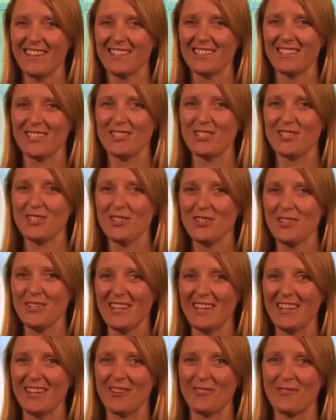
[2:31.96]
So tune
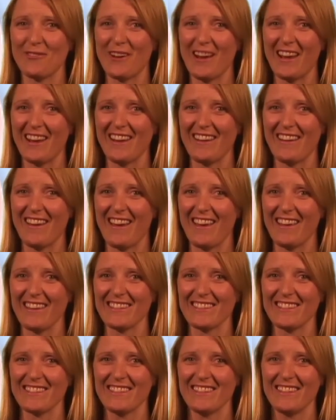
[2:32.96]
in on Friday
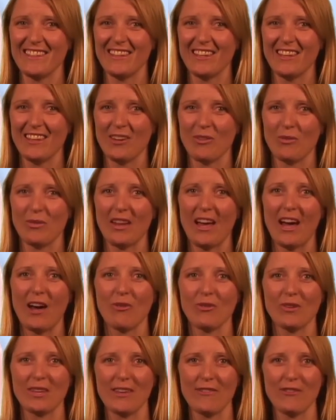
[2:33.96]
night when
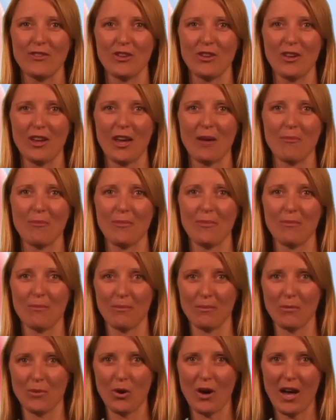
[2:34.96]
I will give you a
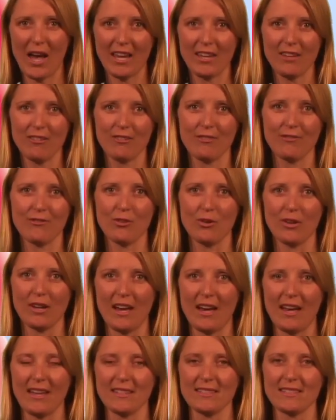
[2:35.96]
more accurate
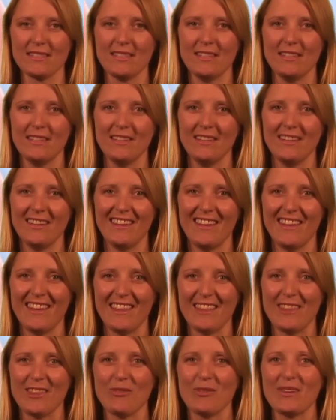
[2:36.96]
forecast
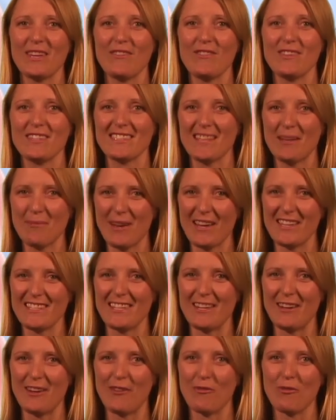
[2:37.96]
that will give you some
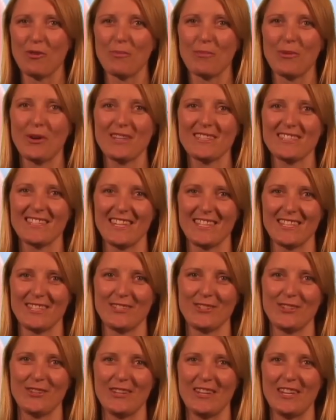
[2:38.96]
idea of what boats need to
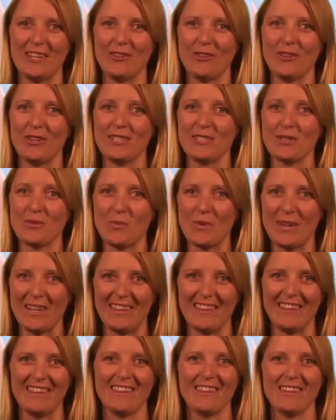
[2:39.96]
do in order to
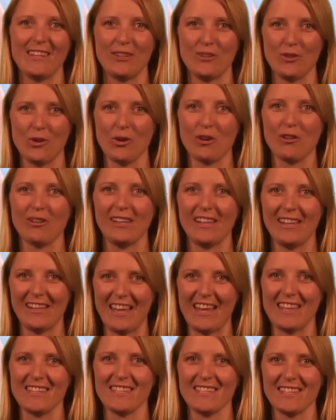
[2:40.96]
win the inaugural
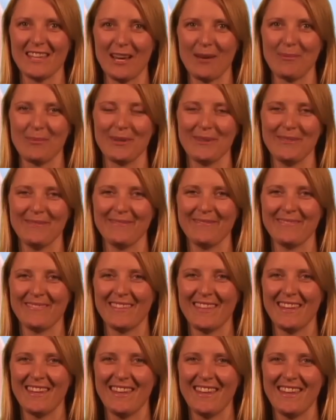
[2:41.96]
Atlantic Cup.
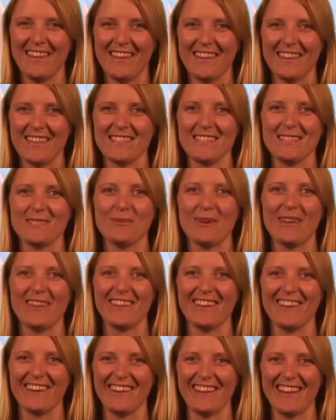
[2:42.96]
This is
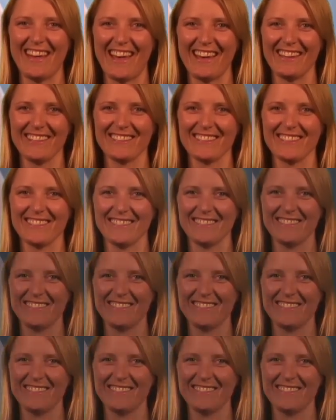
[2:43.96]
Weather Girl out.